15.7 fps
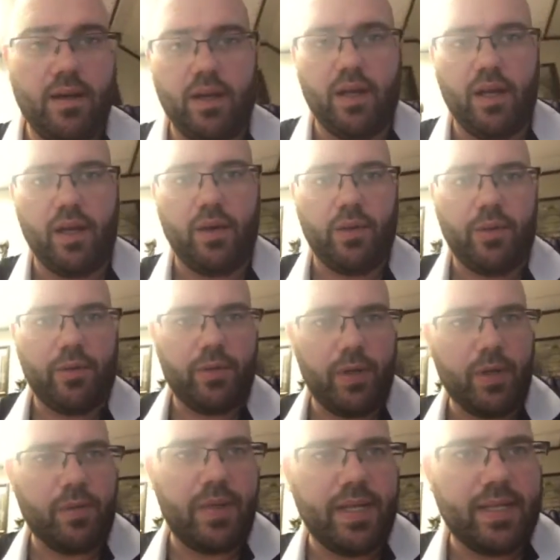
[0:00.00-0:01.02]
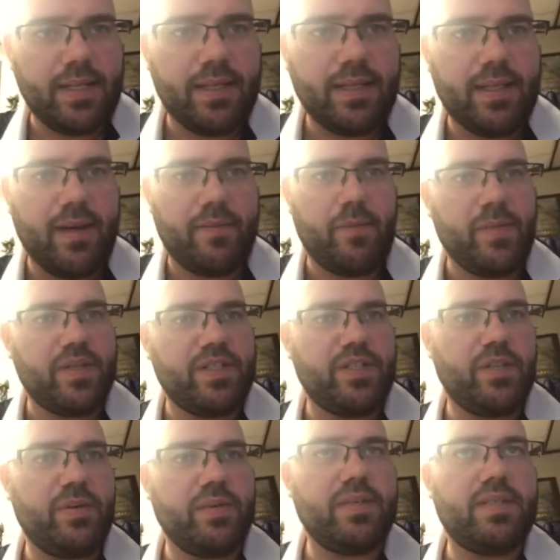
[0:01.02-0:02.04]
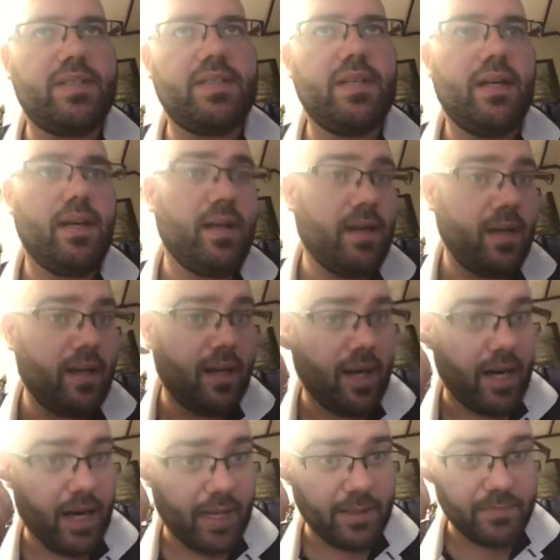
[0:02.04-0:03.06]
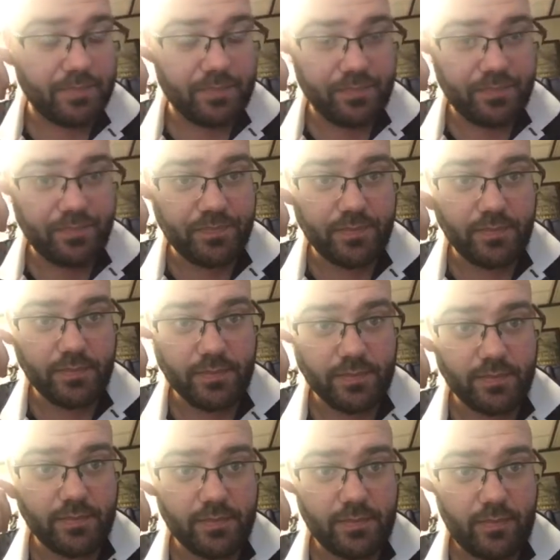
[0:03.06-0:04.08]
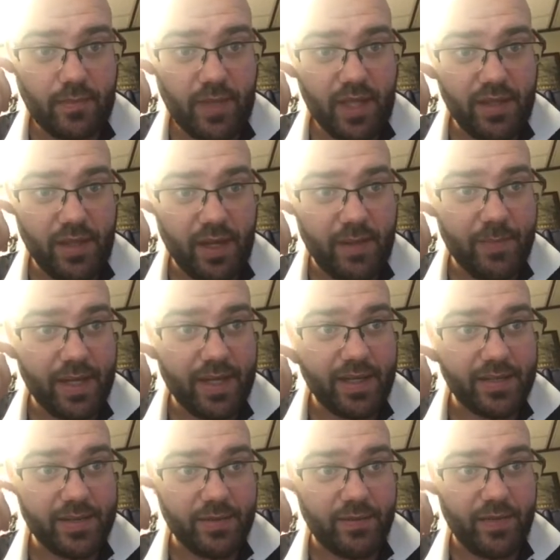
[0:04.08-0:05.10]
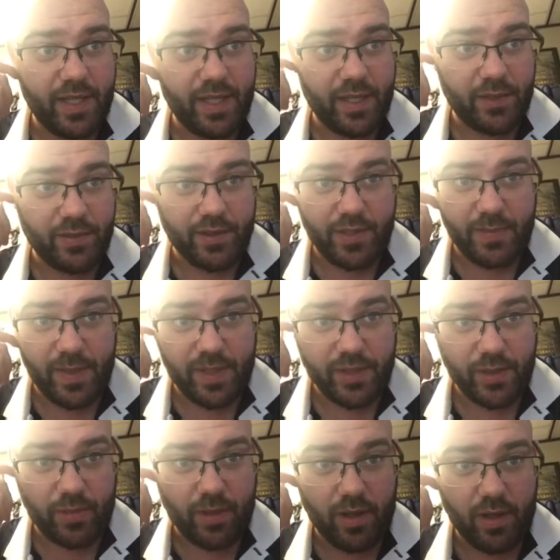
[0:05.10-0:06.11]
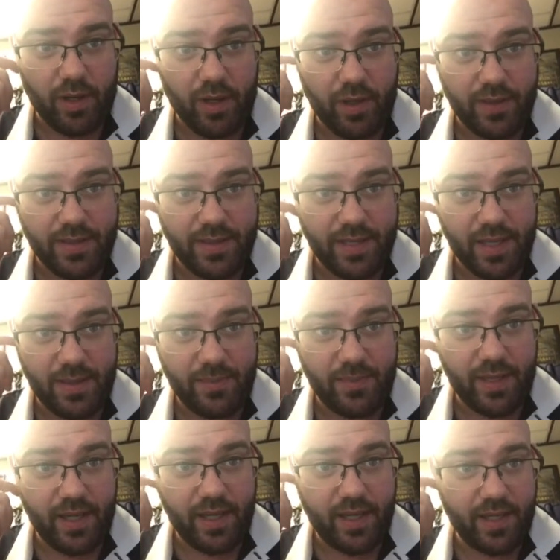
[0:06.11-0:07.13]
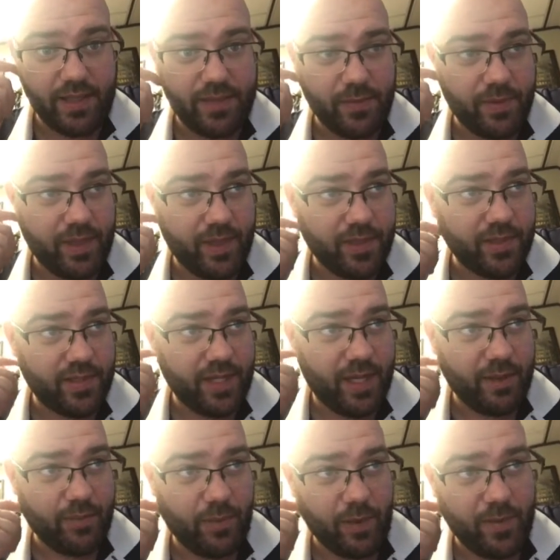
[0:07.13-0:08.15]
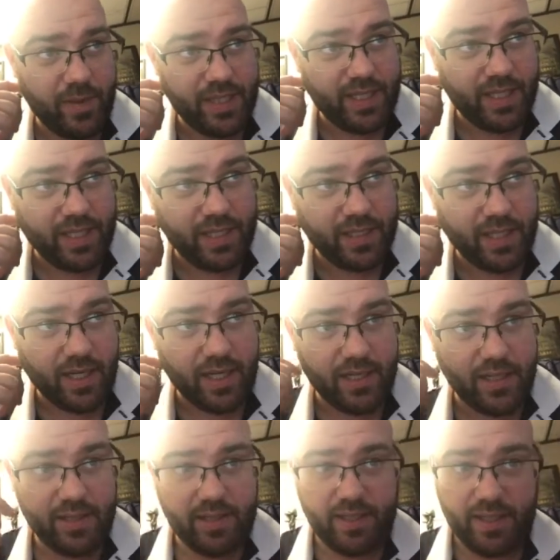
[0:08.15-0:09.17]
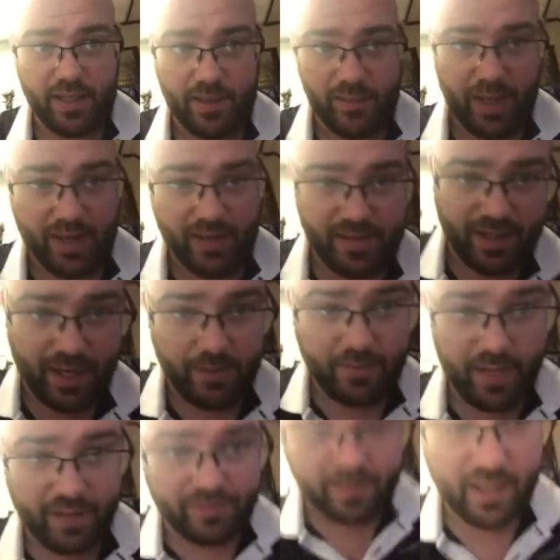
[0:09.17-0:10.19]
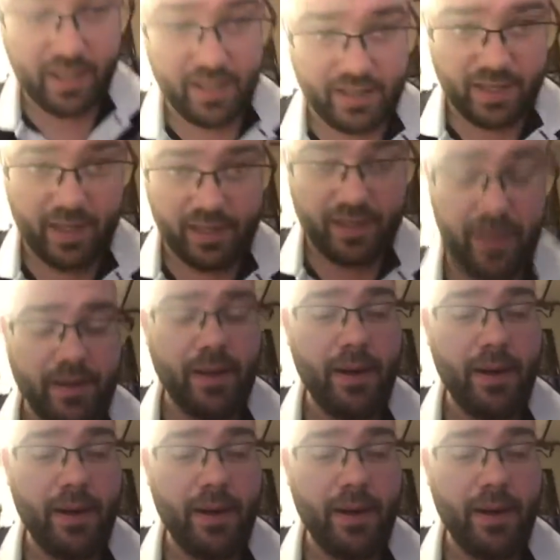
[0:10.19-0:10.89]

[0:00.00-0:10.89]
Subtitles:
Hello, 3-week government students. Um, Thought I'd make us a video just to make sure we're all on the same page and we understand what we need to get done and the amount of time we have to get it done